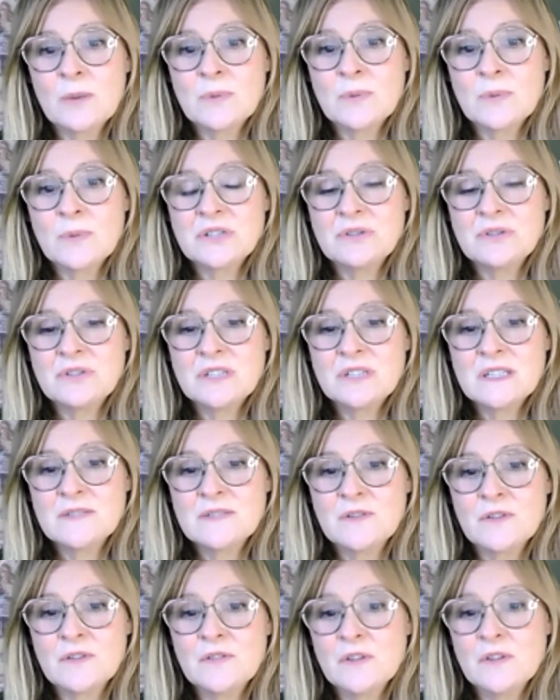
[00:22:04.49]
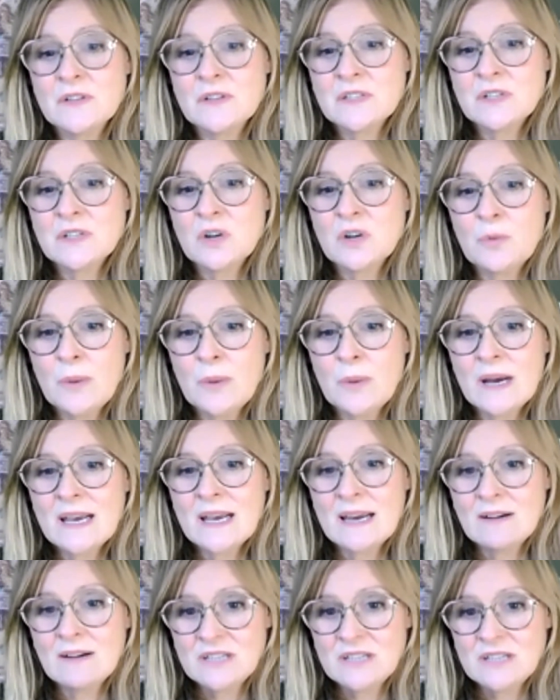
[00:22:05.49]
opportunities for funds to go back
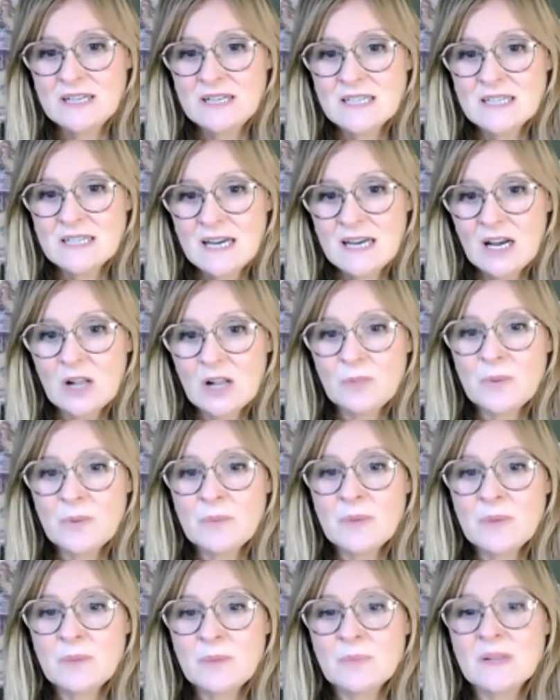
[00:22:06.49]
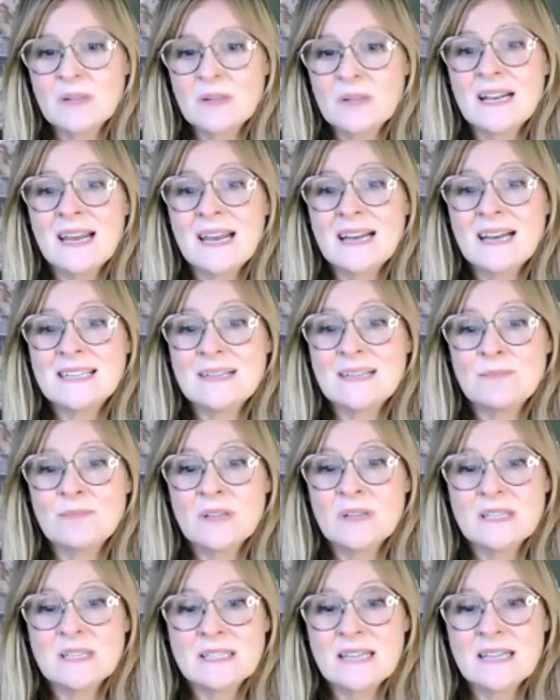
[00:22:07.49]
out into helping people connect in
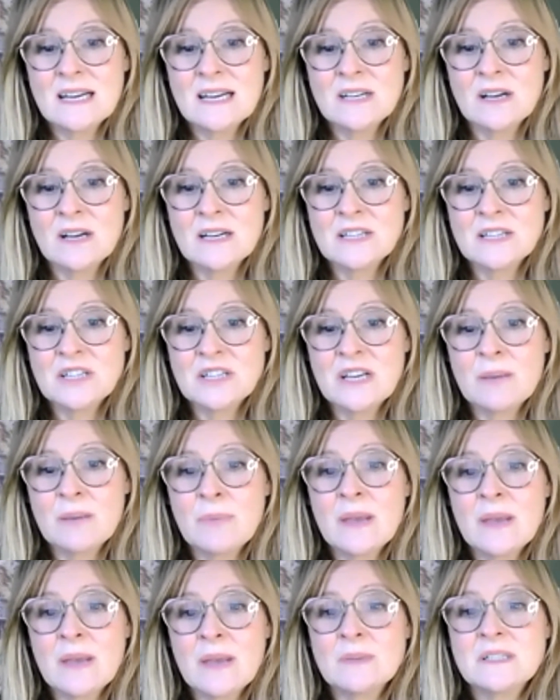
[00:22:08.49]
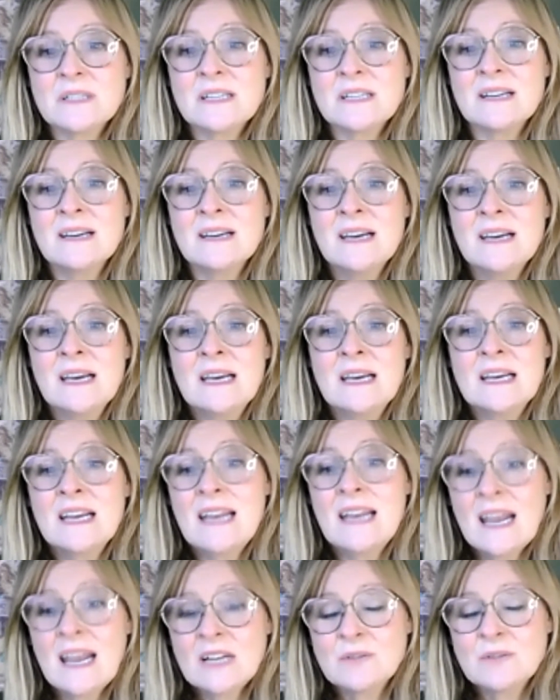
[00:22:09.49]
with technology and be able to
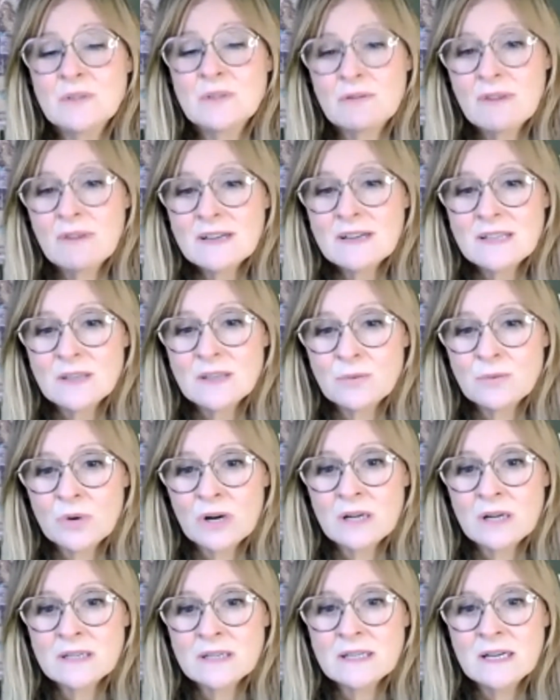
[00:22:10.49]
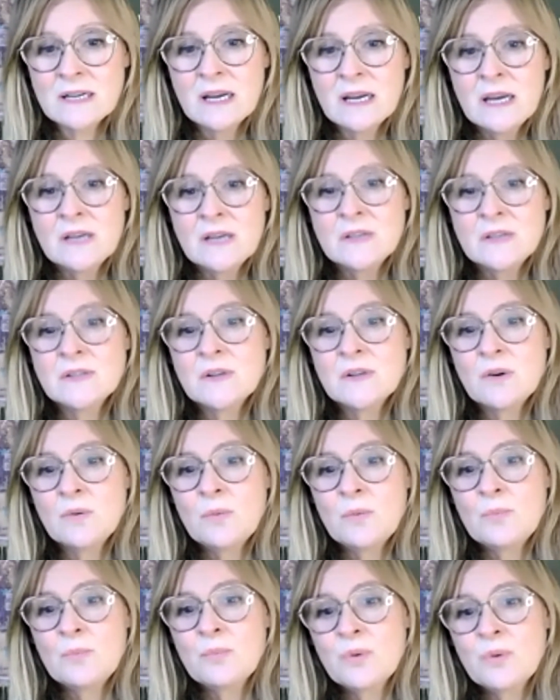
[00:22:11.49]
connect with the rest of the world.
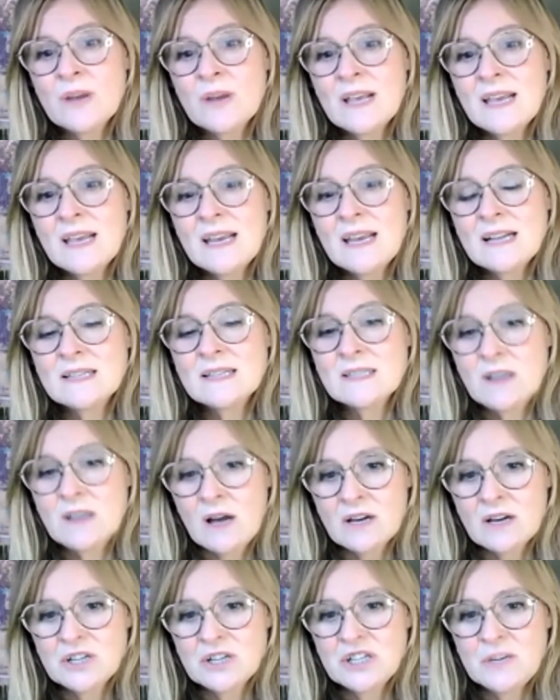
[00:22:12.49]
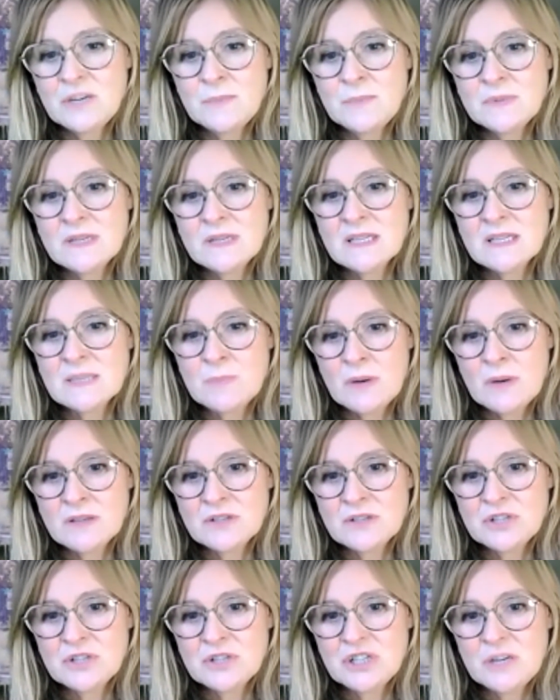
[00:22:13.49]
So bringing in scholarships and
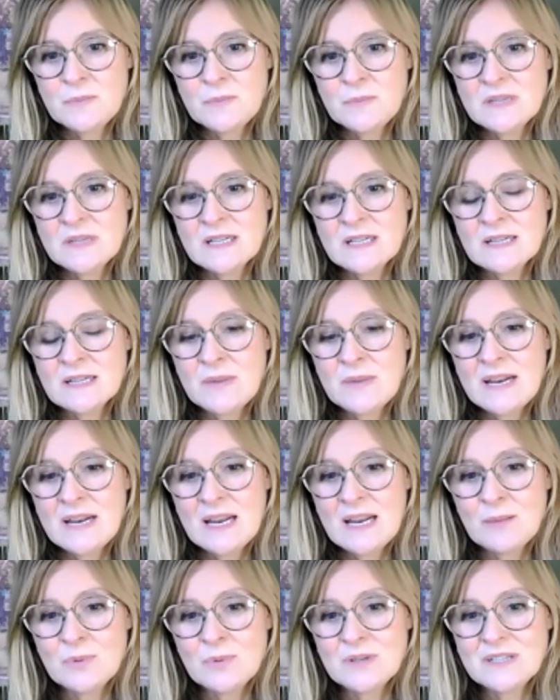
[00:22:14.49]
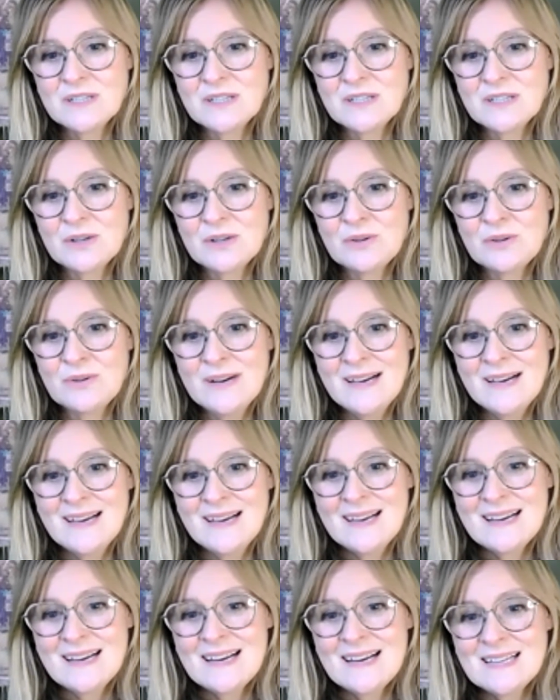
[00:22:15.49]
sponsorships and being able to
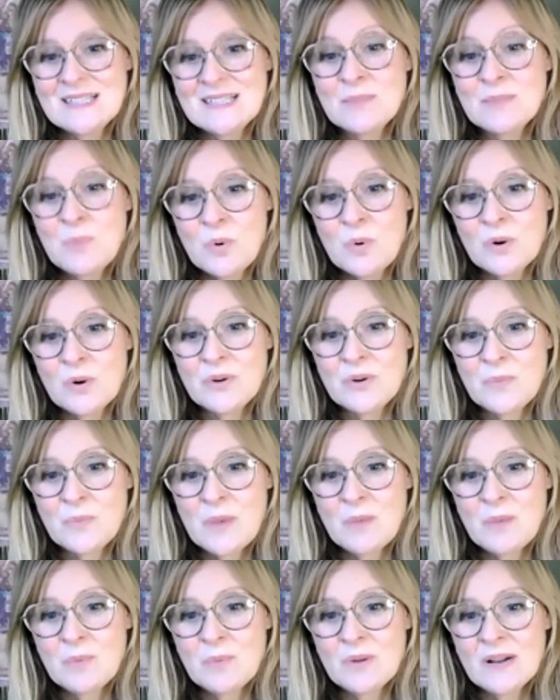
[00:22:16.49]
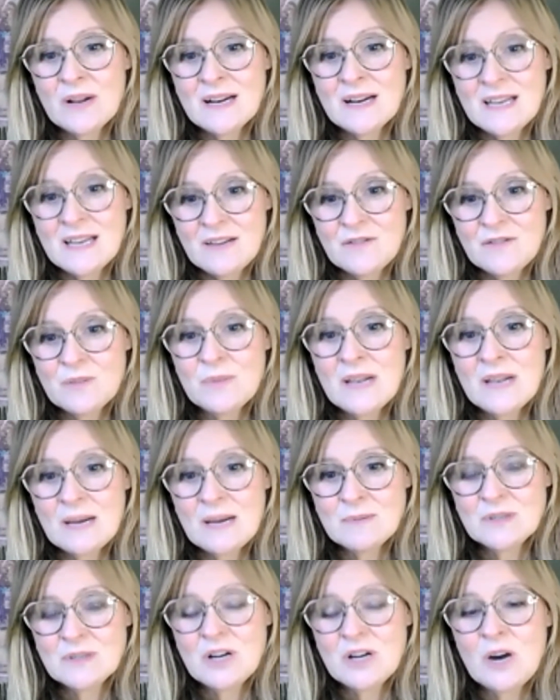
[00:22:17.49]
support young people and give them
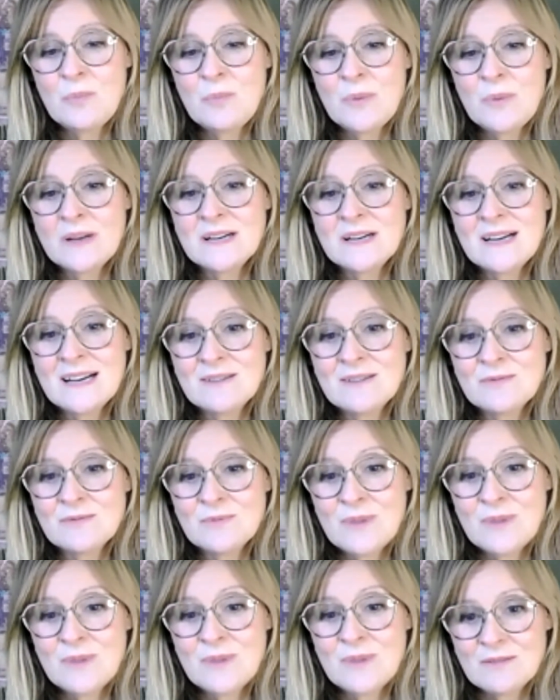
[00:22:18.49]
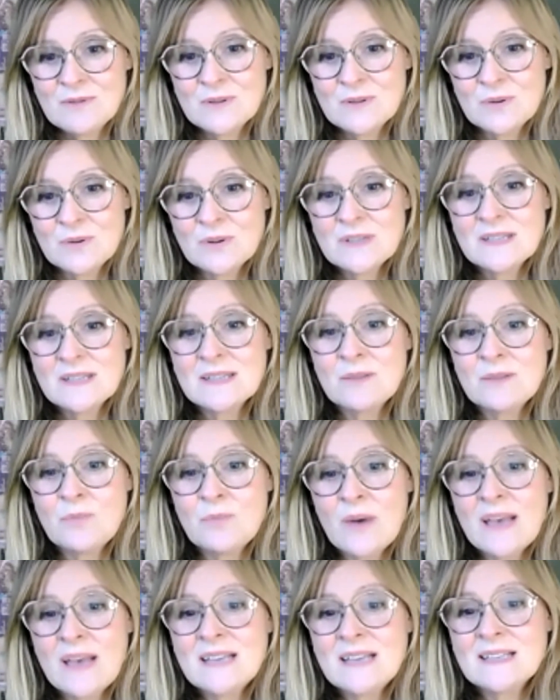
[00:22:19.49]
laptop and resources and
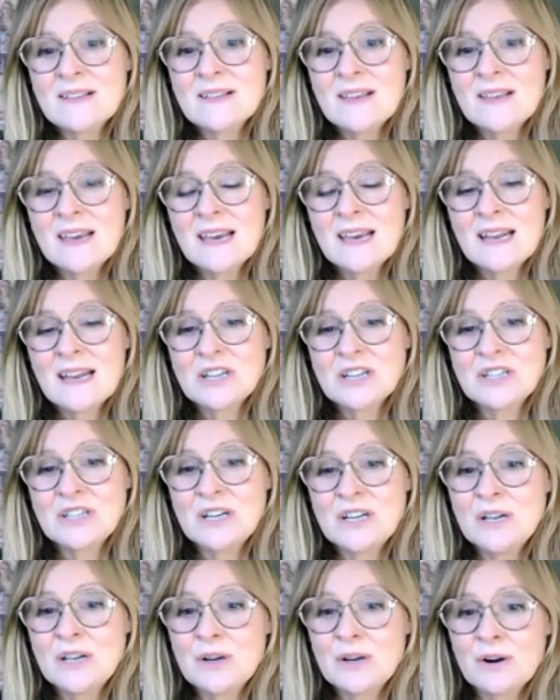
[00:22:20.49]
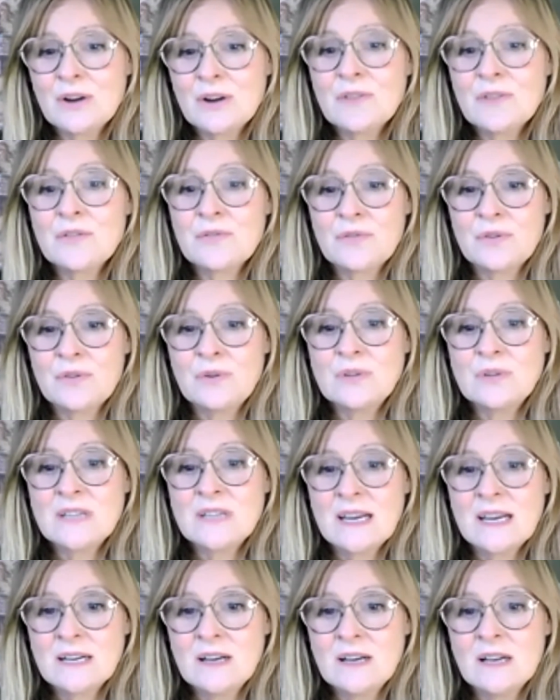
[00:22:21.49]
ways that they can actually learn through
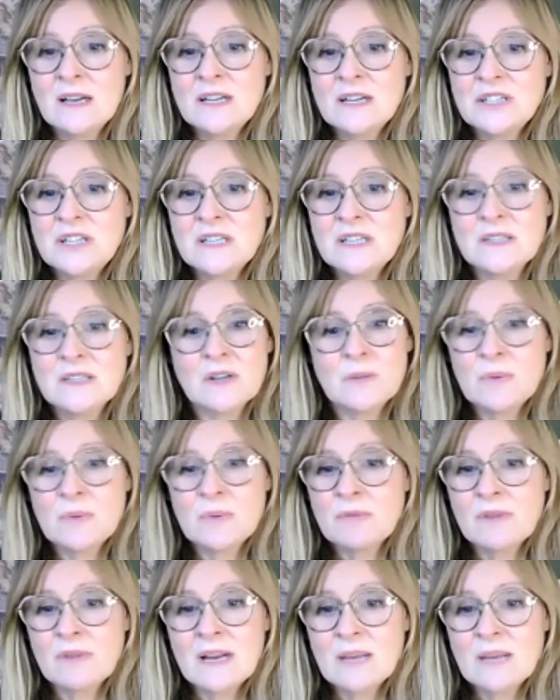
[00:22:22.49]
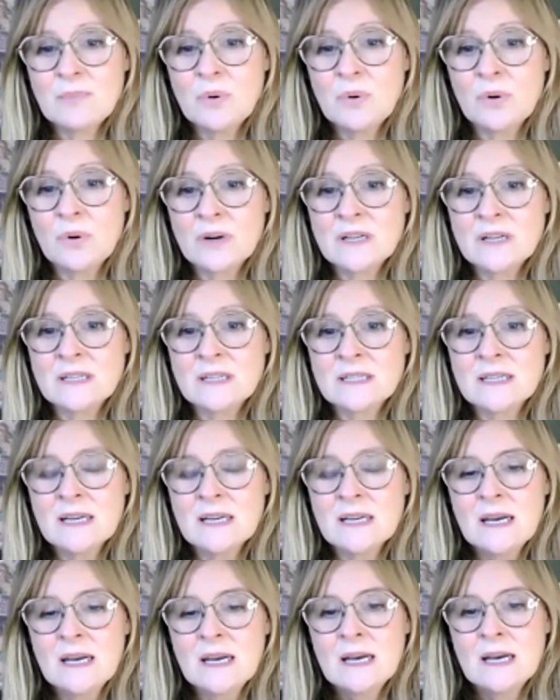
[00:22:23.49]
technology is going to be really important.
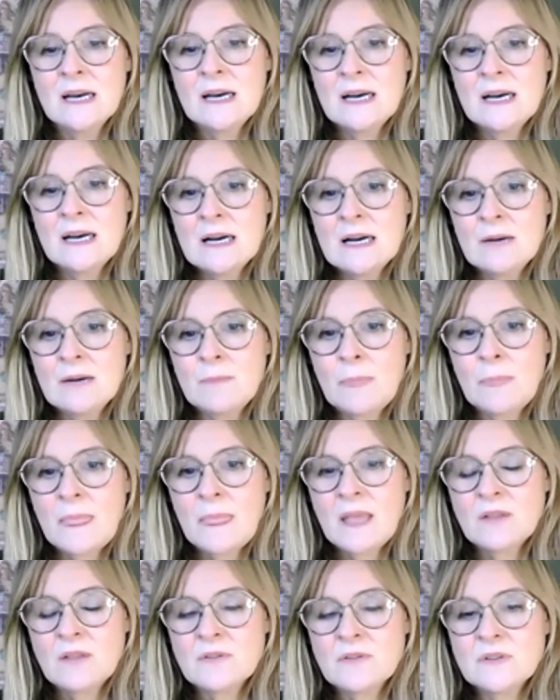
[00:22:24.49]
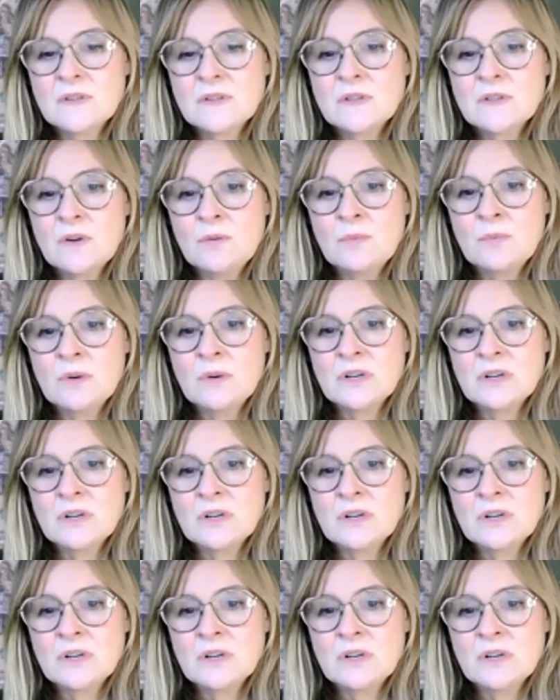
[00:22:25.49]
There's so